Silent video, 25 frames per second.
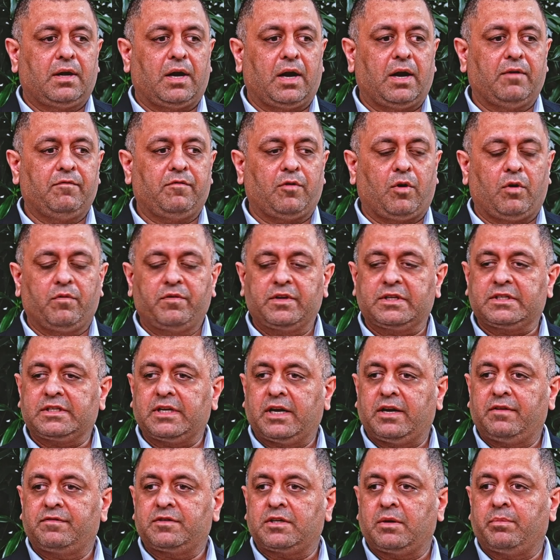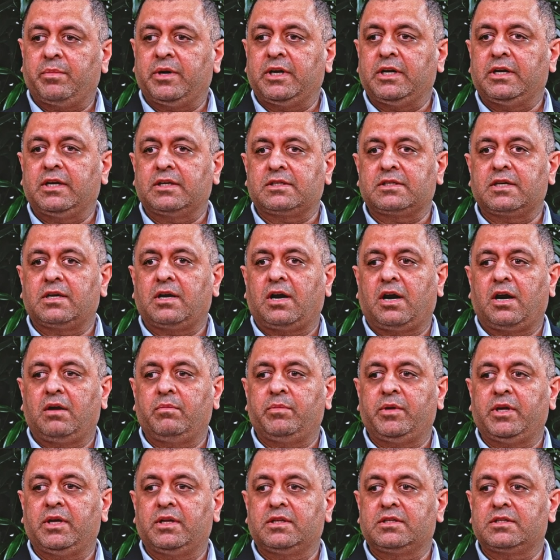I've always said if somebody doesn't
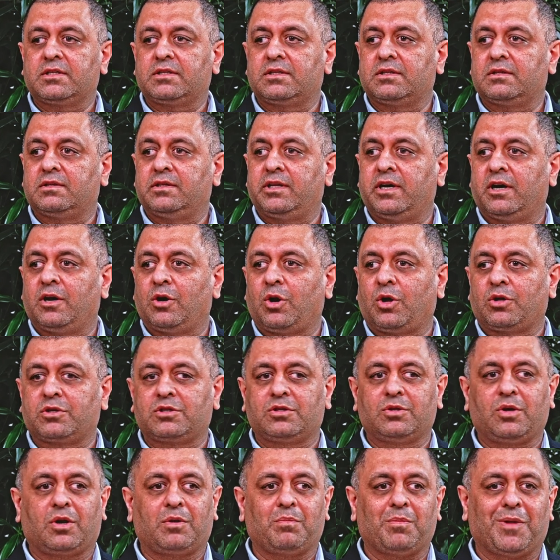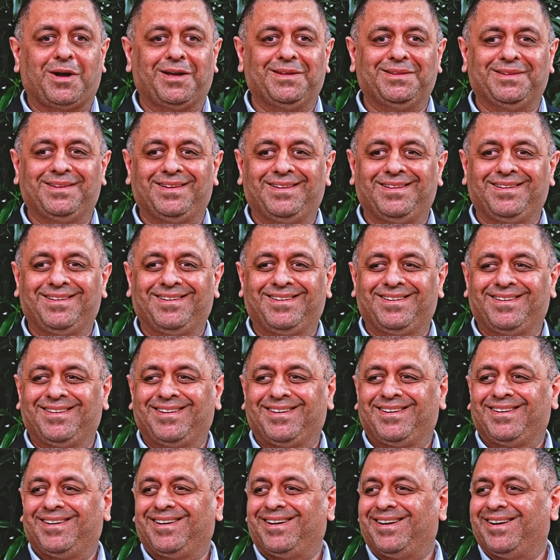hire me, it's their loss, not mine.
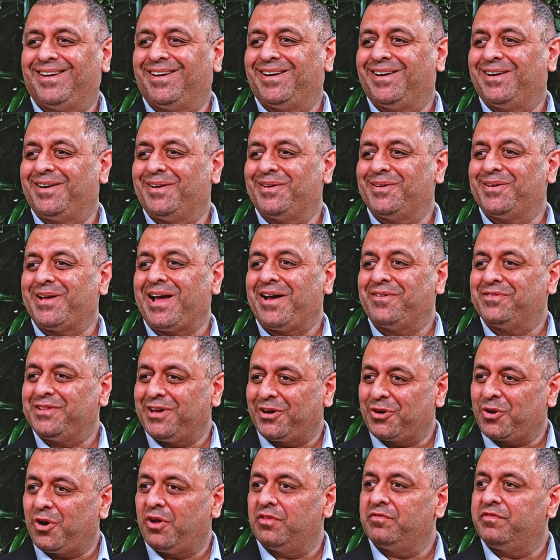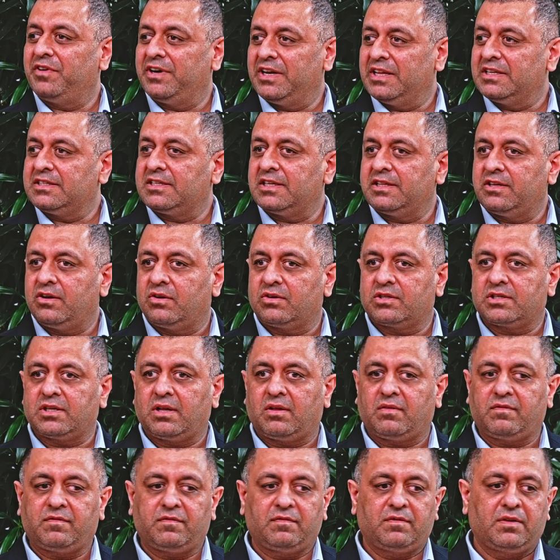Nice. Have that confidence in
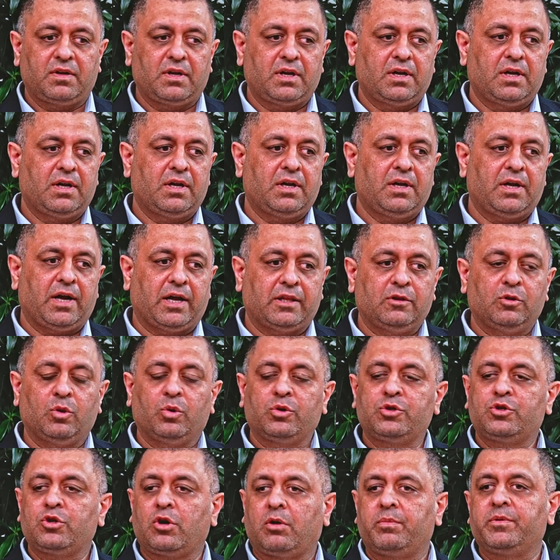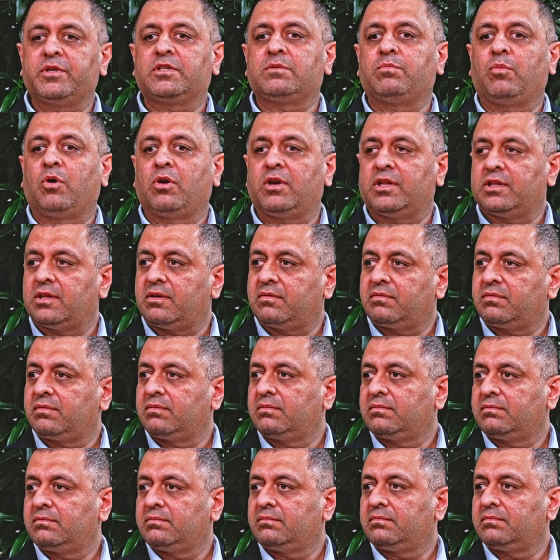yourself. And no job is small enough.
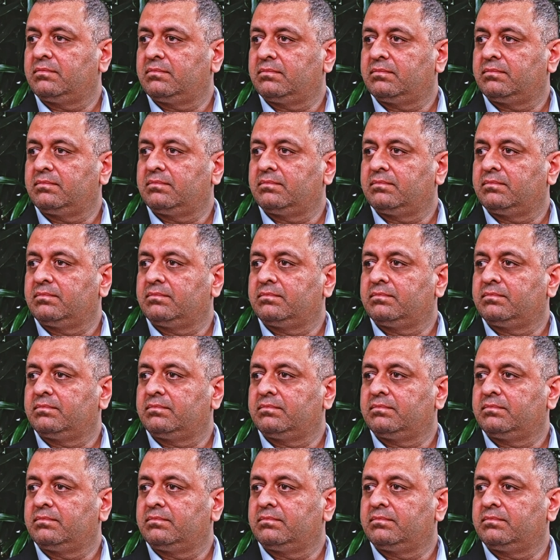Mm.